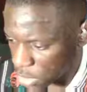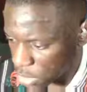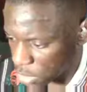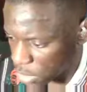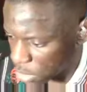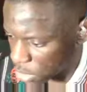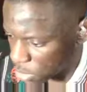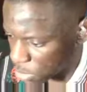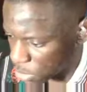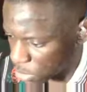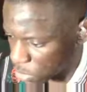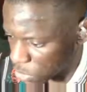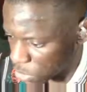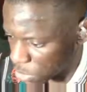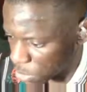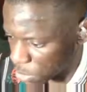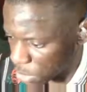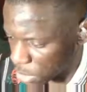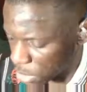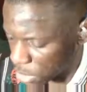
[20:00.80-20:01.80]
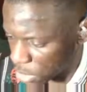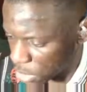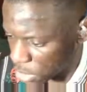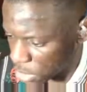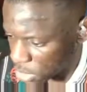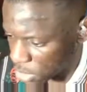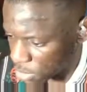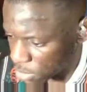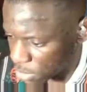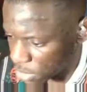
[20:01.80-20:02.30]
system's using me. The
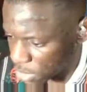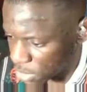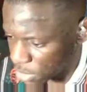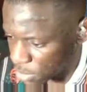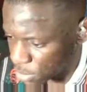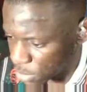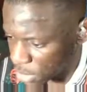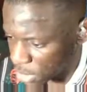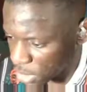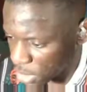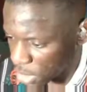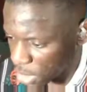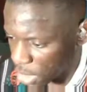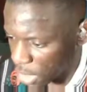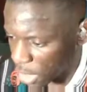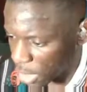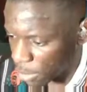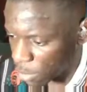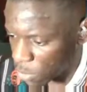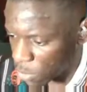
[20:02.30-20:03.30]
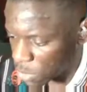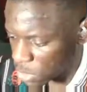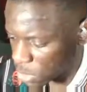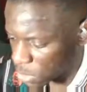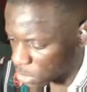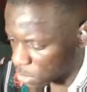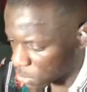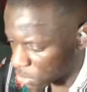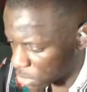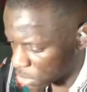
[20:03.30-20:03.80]
system needs me, and I'm going to
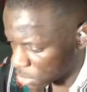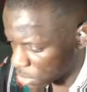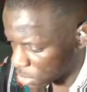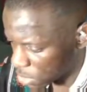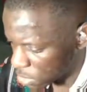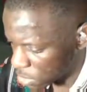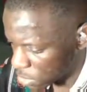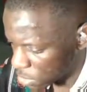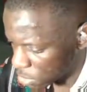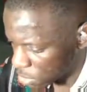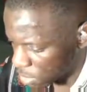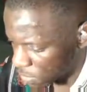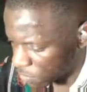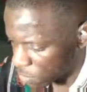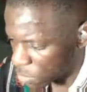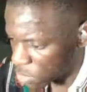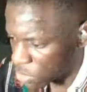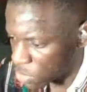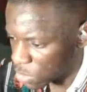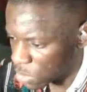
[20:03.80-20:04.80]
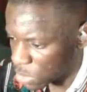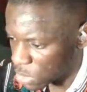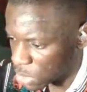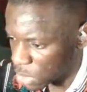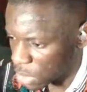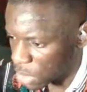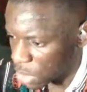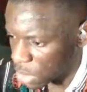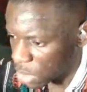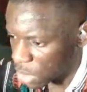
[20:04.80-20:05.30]
use the system. I have no choice.
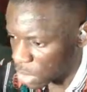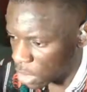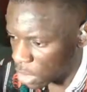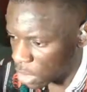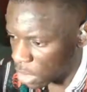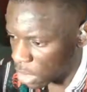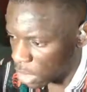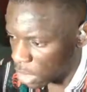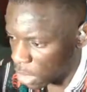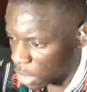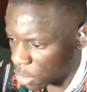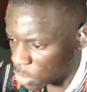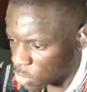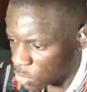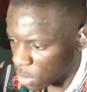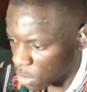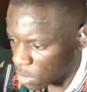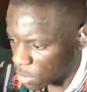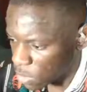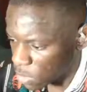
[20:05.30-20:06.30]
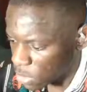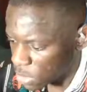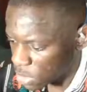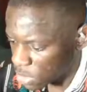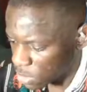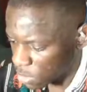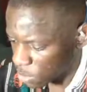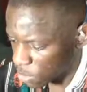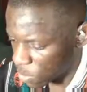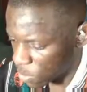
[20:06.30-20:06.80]
I'll swallow the
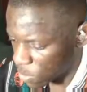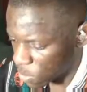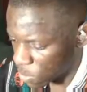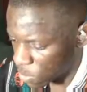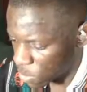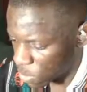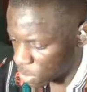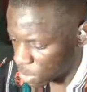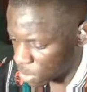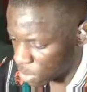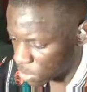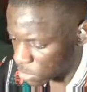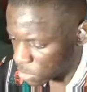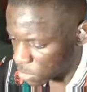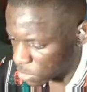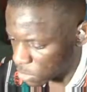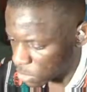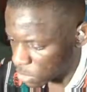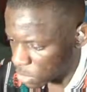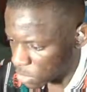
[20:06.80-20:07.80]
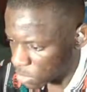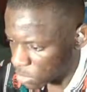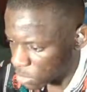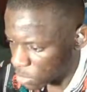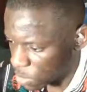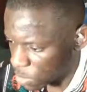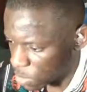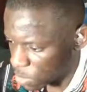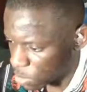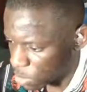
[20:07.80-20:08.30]
system whole.
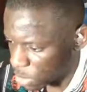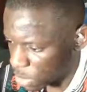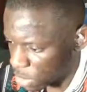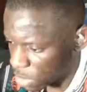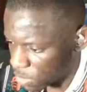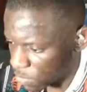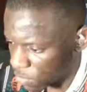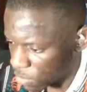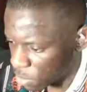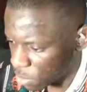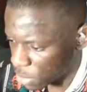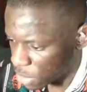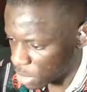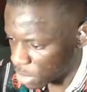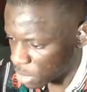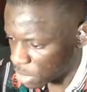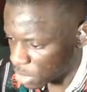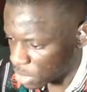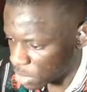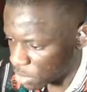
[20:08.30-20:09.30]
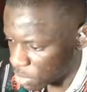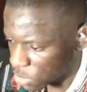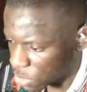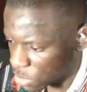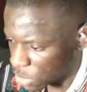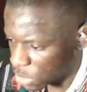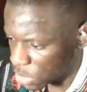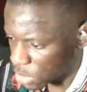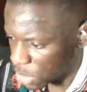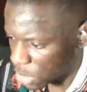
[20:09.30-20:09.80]
But lucky for me, it seems your
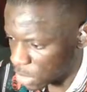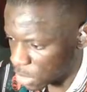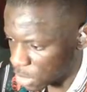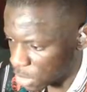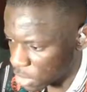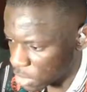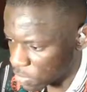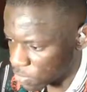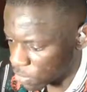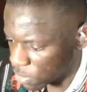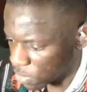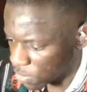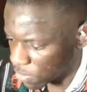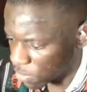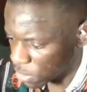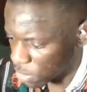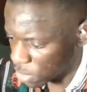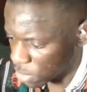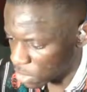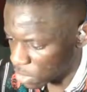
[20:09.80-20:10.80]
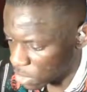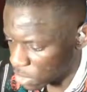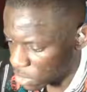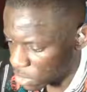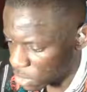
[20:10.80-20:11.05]
design is full of flaws.